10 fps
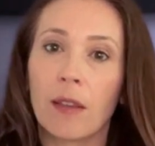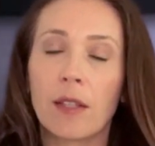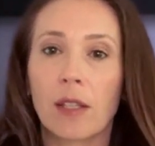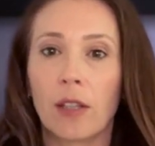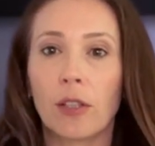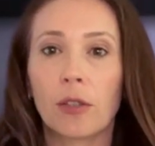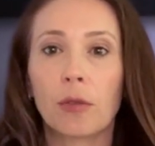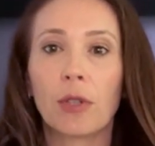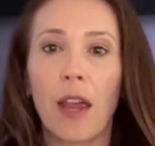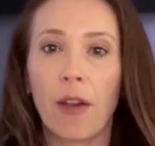This can
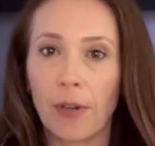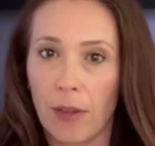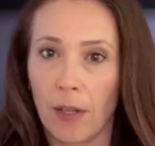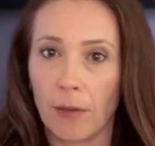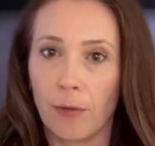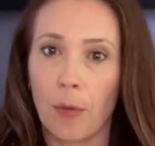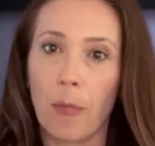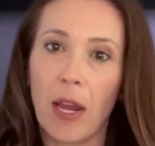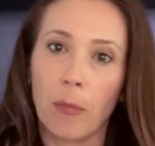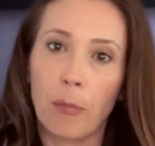include everything from
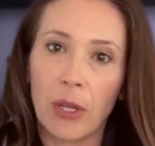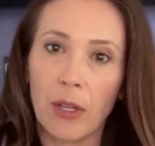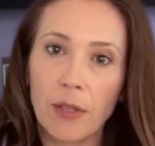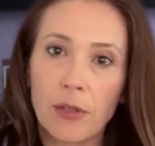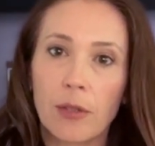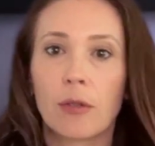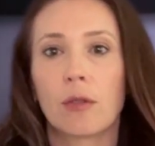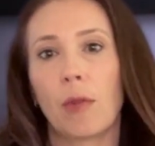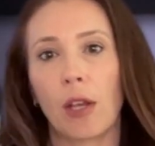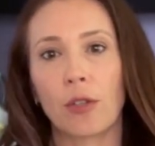paying bills
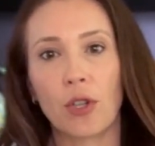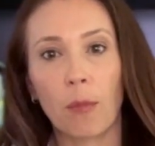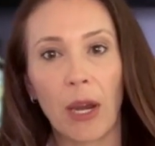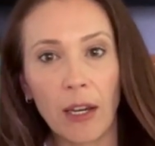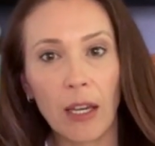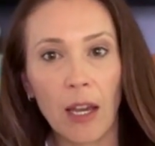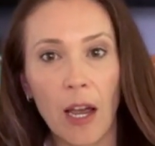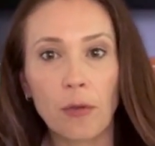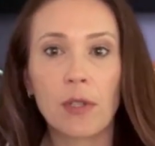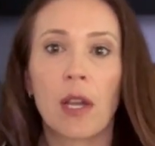to managing bank
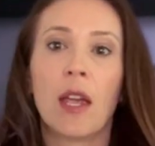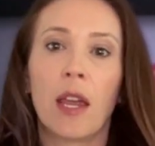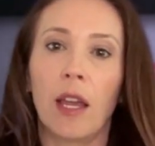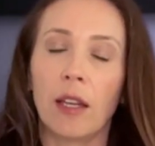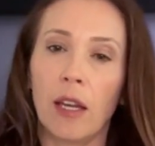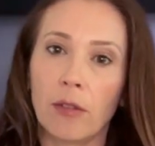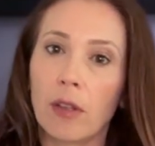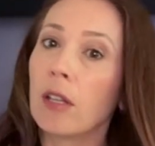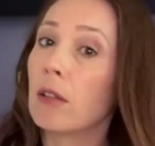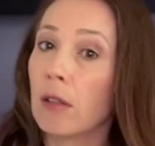accounts and
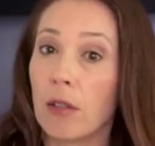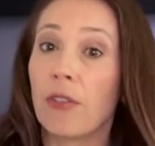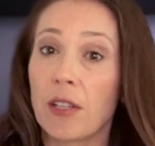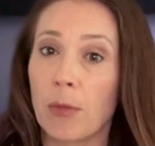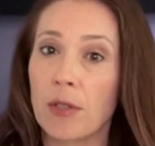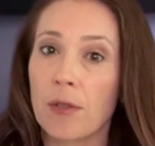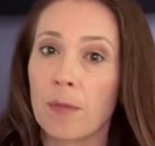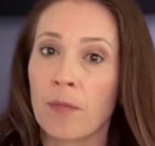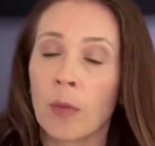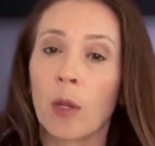handling investments.
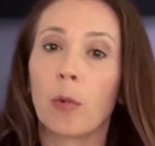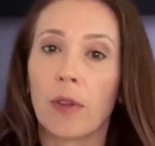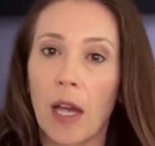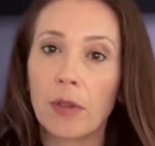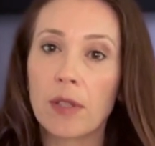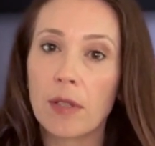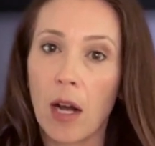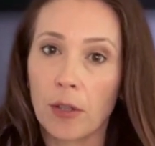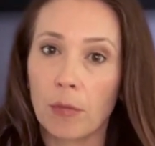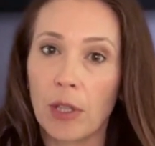Without this
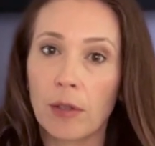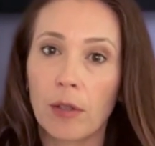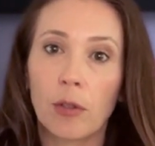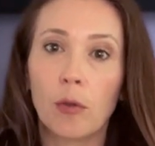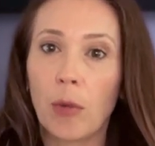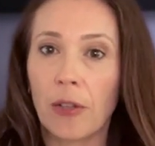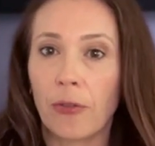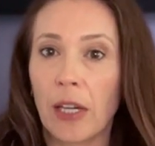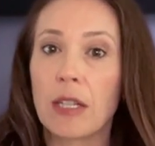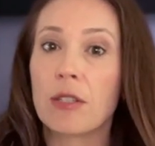document, you might
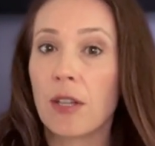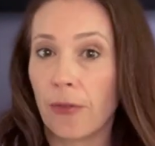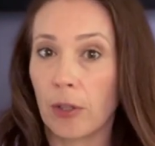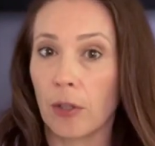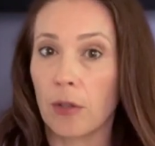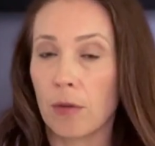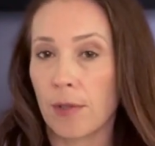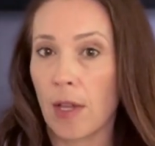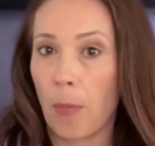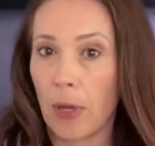find it difficult to
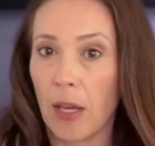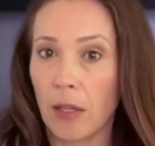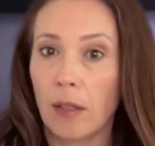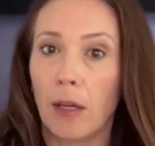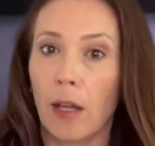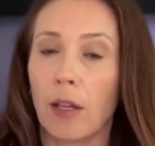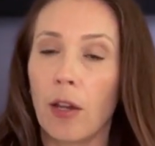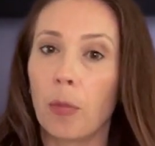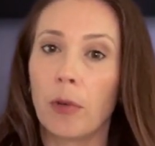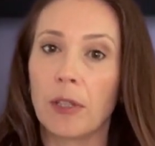step in and
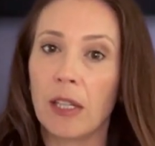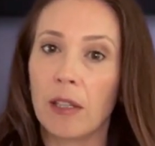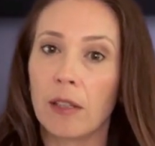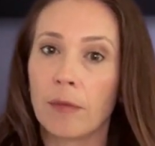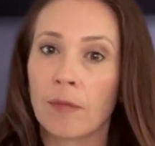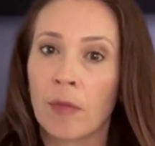help when needed.